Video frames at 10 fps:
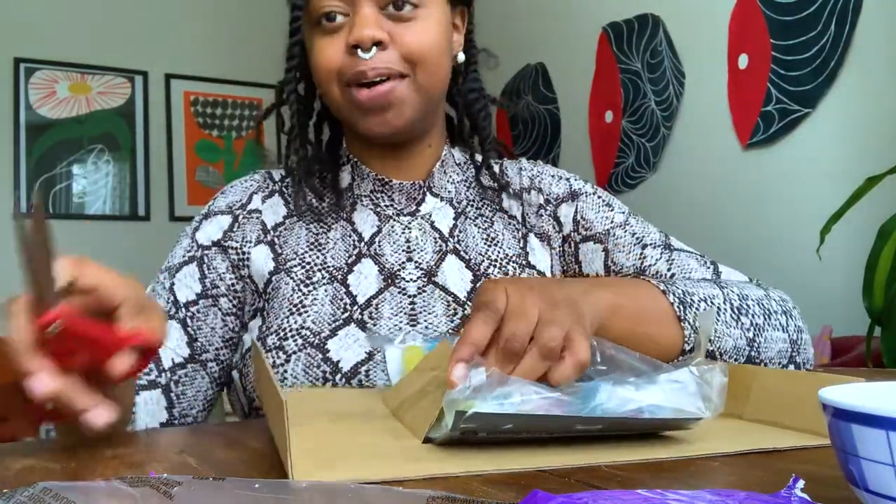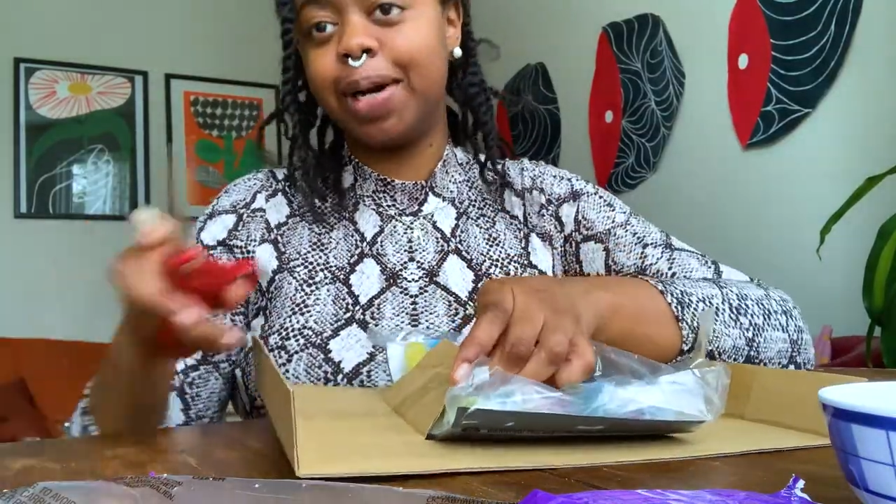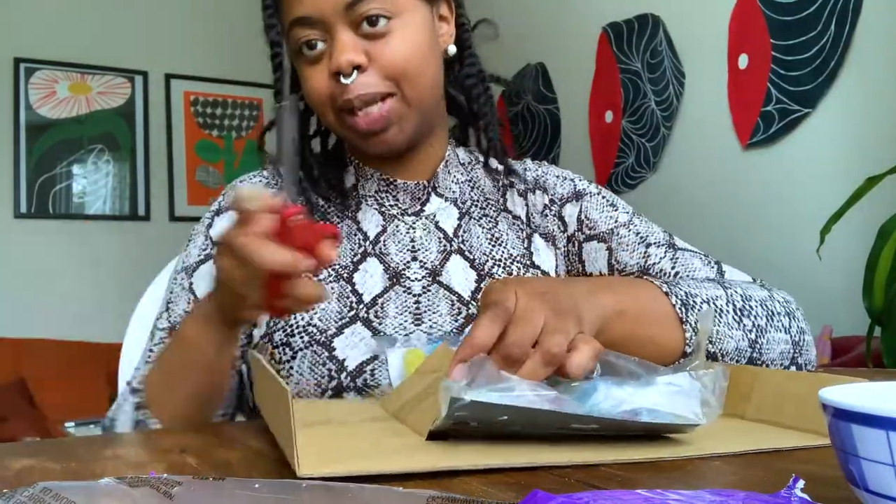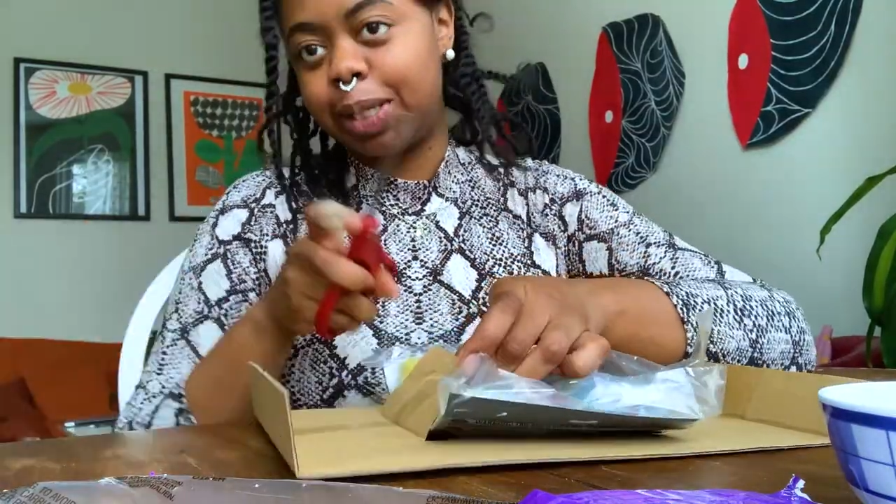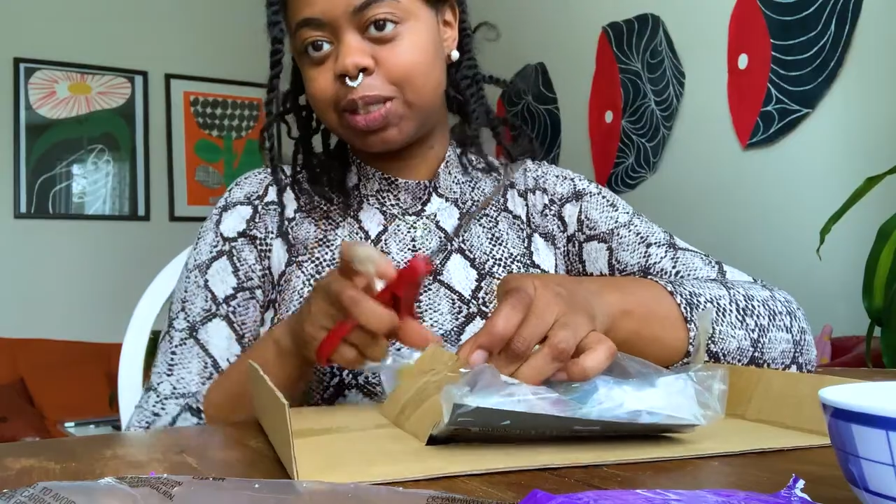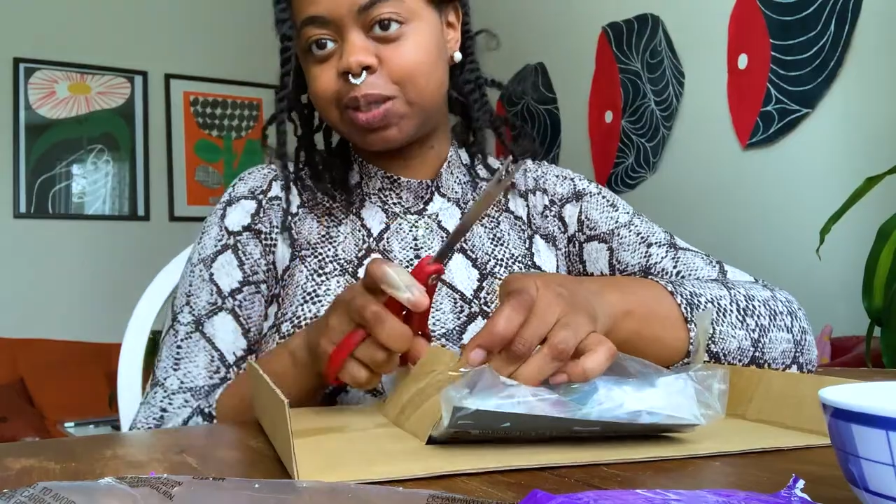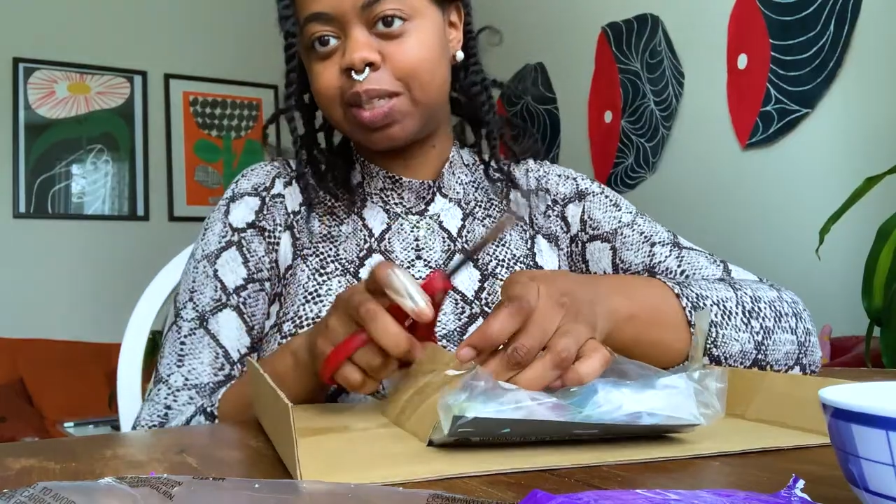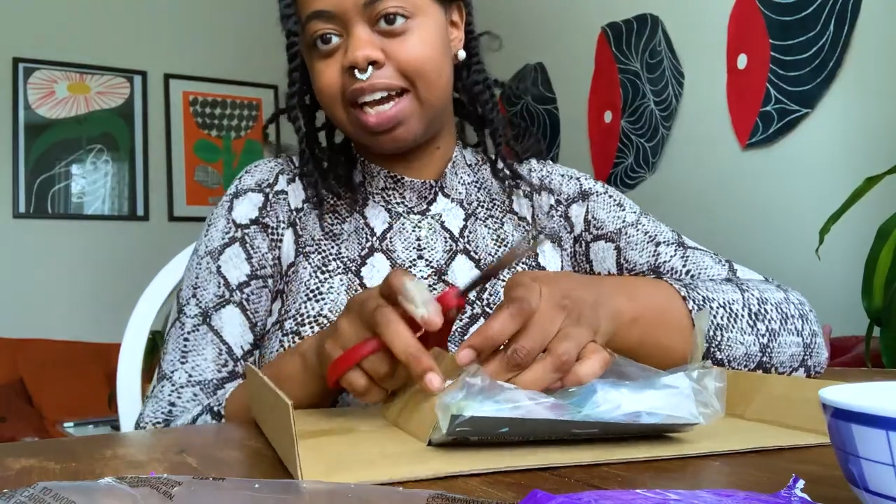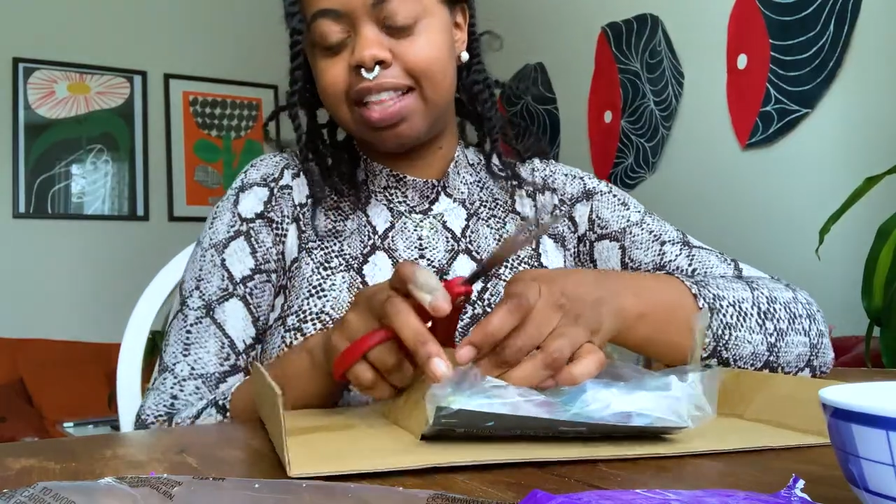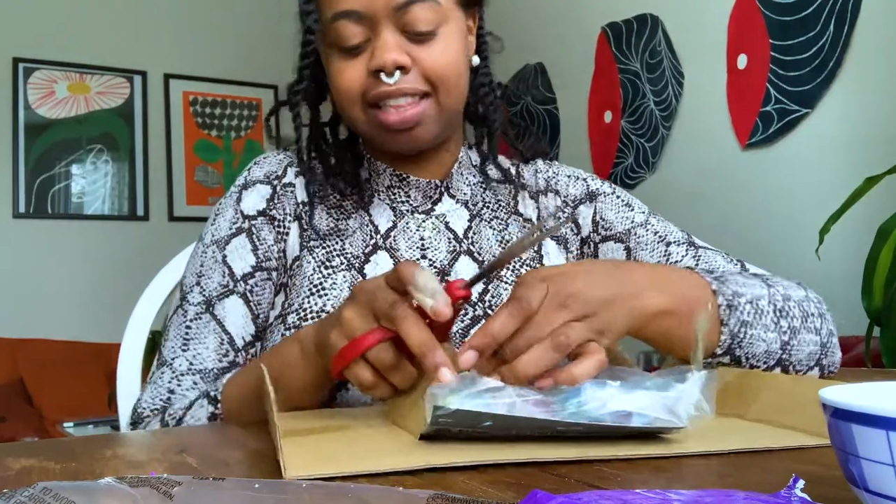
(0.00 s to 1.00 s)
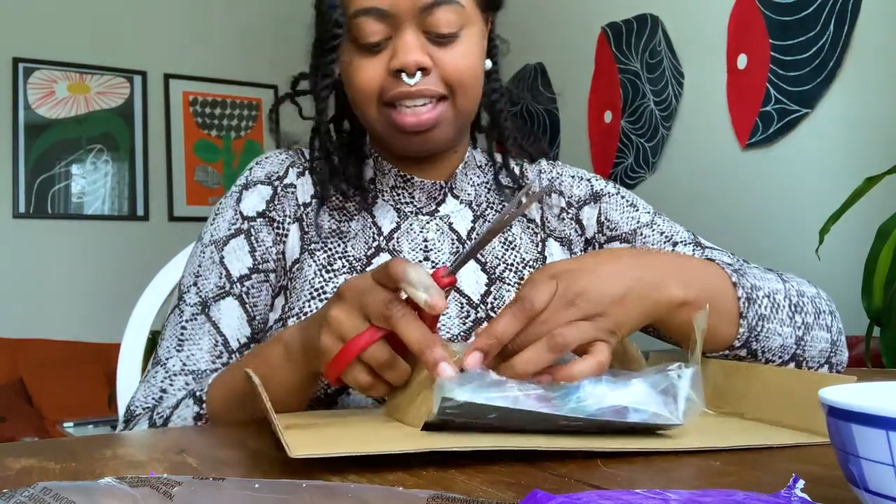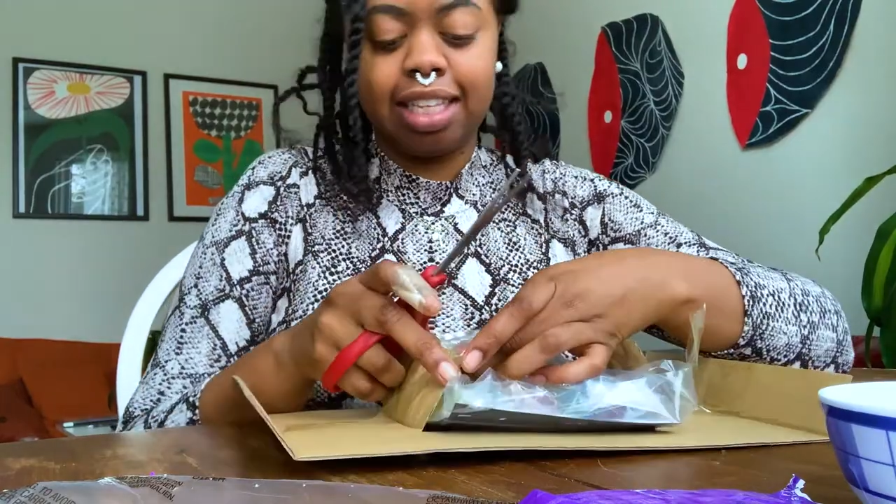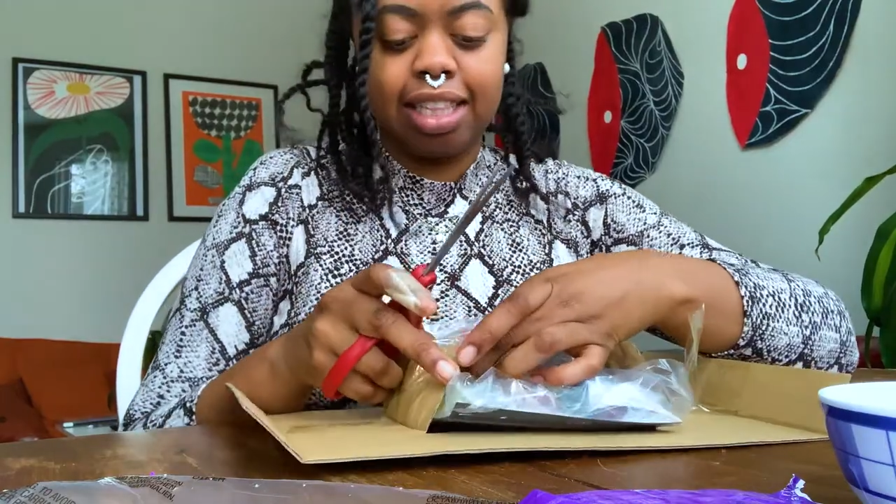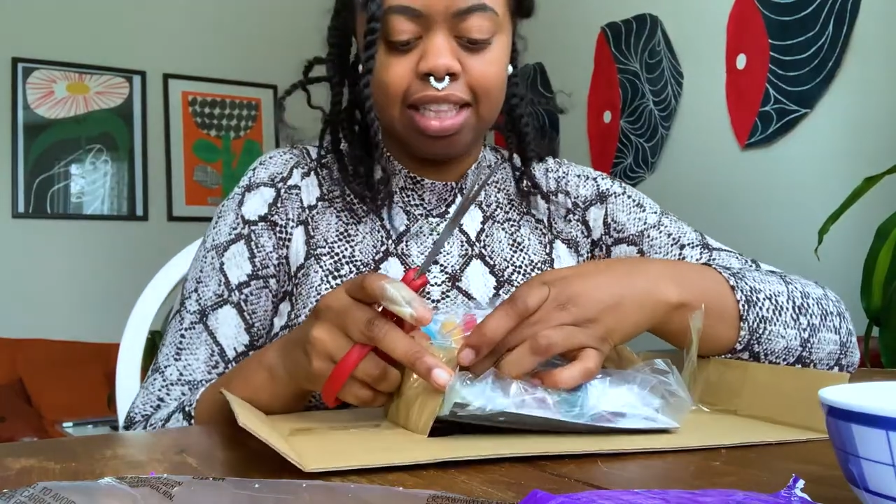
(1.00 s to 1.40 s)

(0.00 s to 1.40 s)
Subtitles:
colors. I think